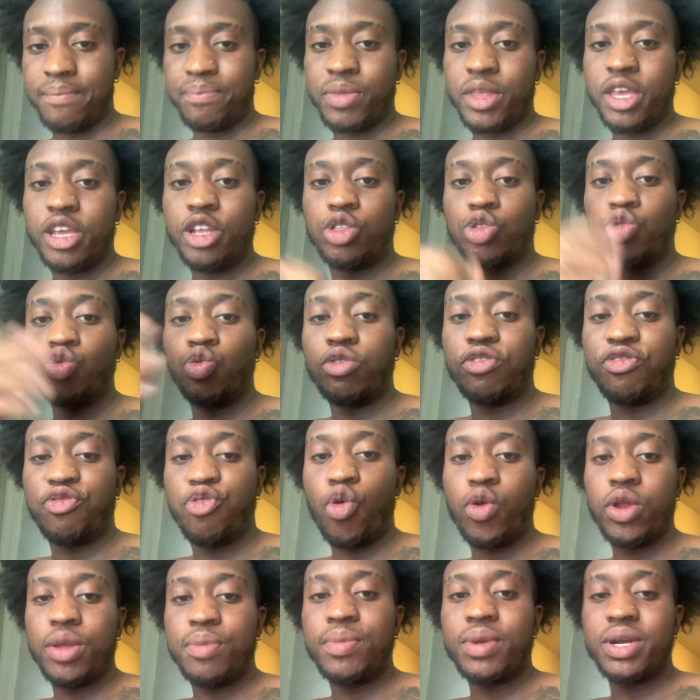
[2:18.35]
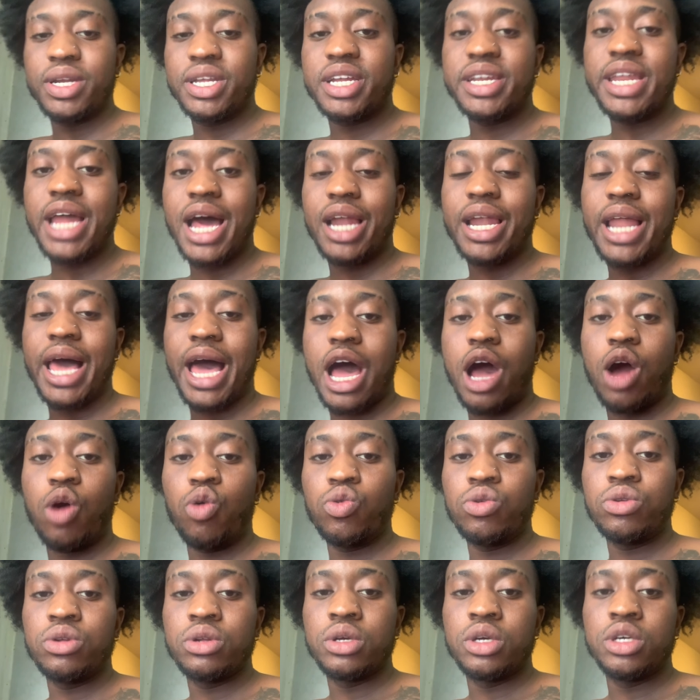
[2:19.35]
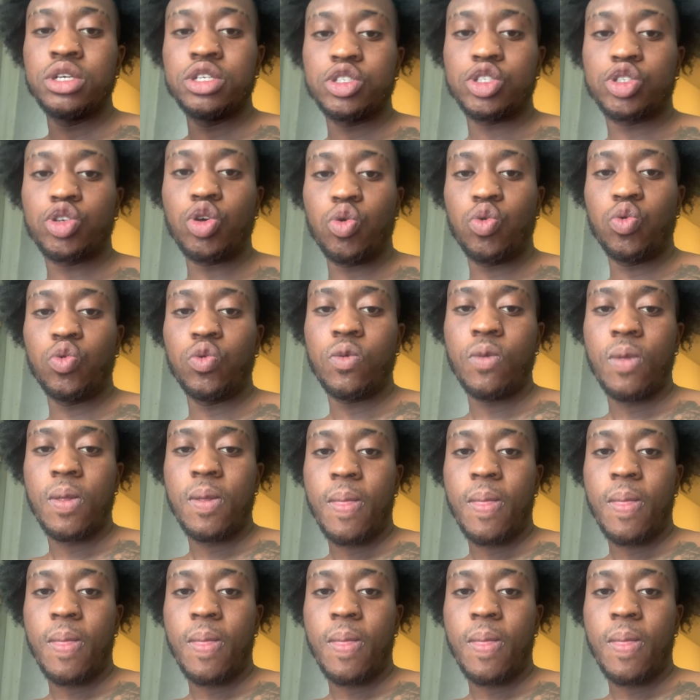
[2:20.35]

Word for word: he threw the forty million dollar out so